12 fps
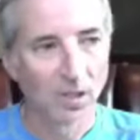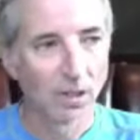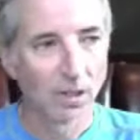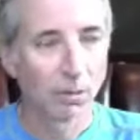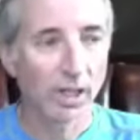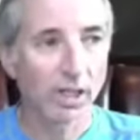
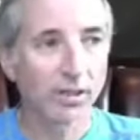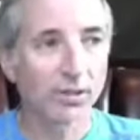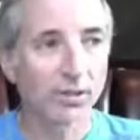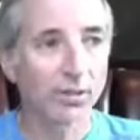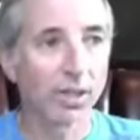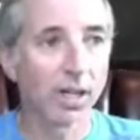Well,
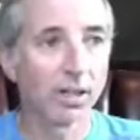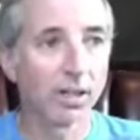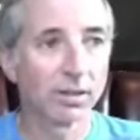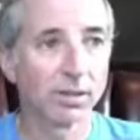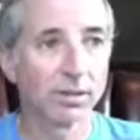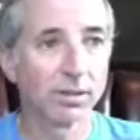it's
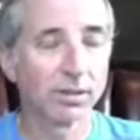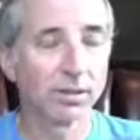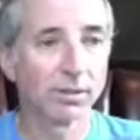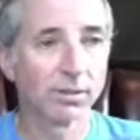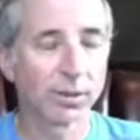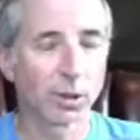
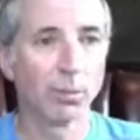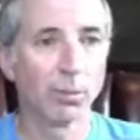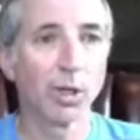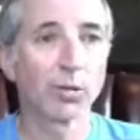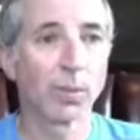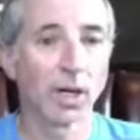for the
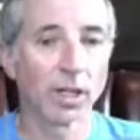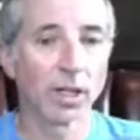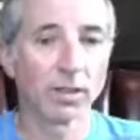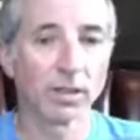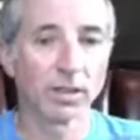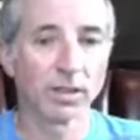most
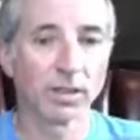part,